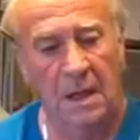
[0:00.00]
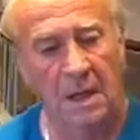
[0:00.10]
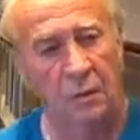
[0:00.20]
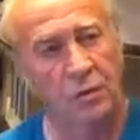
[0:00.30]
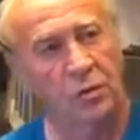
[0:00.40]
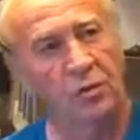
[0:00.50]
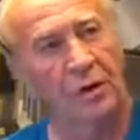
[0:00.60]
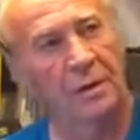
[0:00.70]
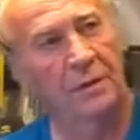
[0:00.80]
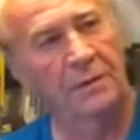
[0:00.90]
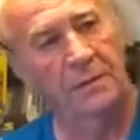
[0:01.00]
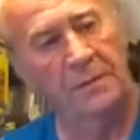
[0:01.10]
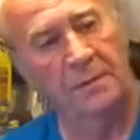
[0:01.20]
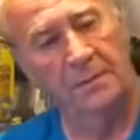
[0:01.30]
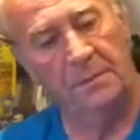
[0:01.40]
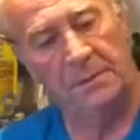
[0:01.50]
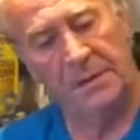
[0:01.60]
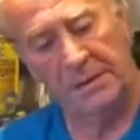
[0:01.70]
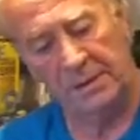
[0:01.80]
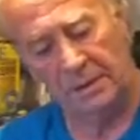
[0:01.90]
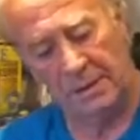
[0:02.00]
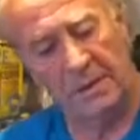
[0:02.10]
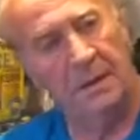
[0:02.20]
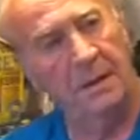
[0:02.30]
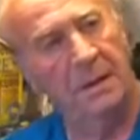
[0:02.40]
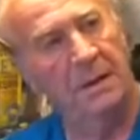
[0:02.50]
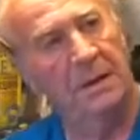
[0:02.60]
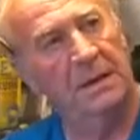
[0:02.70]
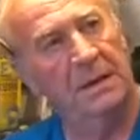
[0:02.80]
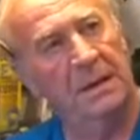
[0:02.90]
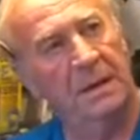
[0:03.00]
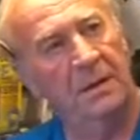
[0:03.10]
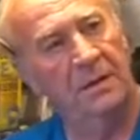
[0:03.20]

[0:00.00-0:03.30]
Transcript: a good straight enough piece to make a stick out.